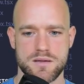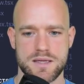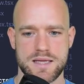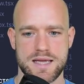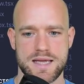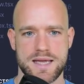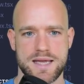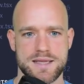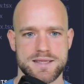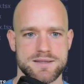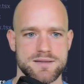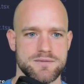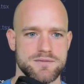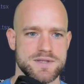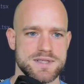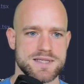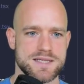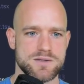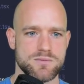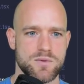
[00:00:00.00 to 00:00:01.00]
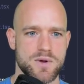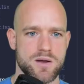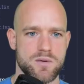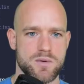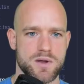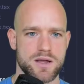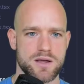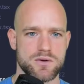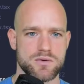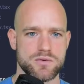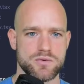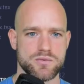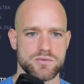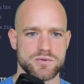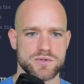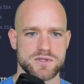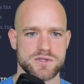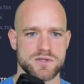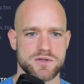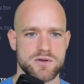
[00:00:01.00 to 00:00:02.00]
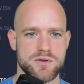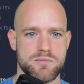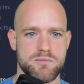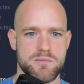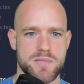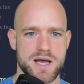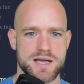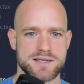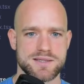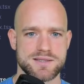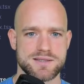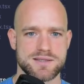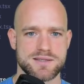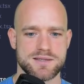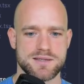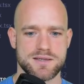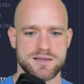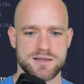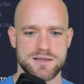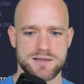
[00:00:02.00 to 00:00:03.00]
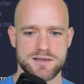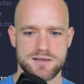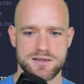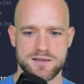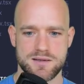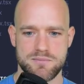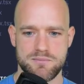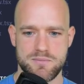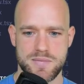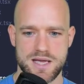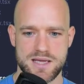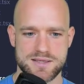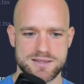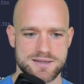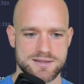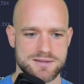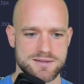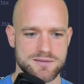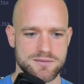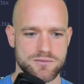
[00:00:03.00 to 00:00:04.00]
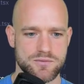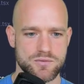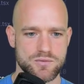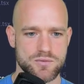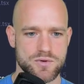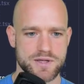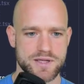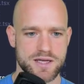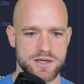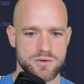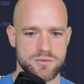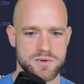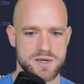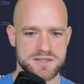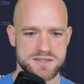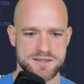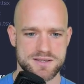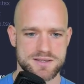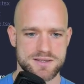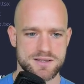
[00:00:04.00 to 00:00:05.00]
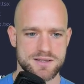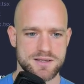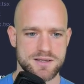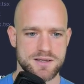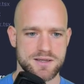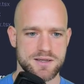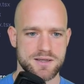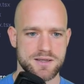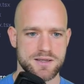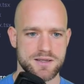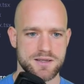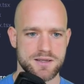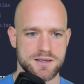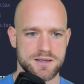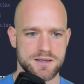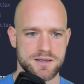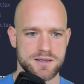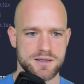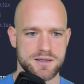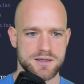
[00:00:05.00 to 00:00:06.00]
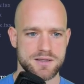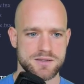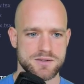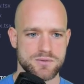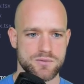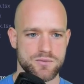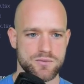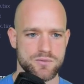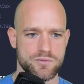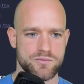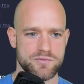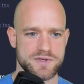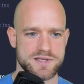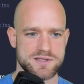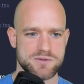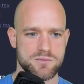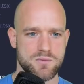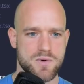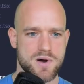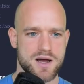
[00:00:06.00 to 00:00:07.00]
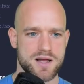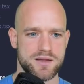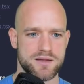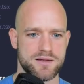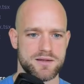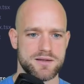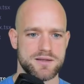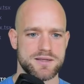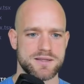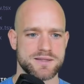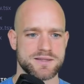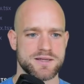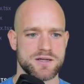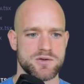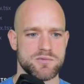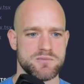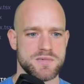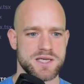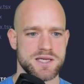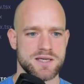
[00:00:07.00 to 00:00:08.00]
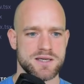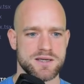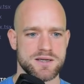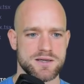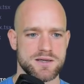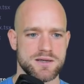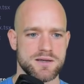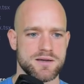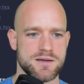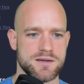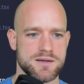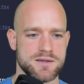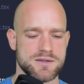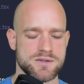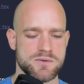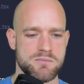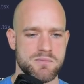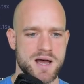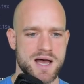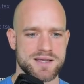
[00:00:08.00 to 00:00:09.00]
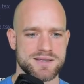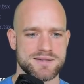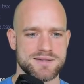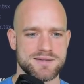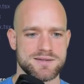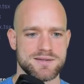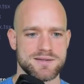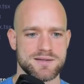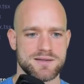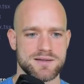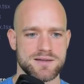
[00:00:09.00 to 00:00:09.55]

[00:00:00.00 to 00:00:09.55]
And this is where we're going to use the masked view on iOS. So this one is going to be the mask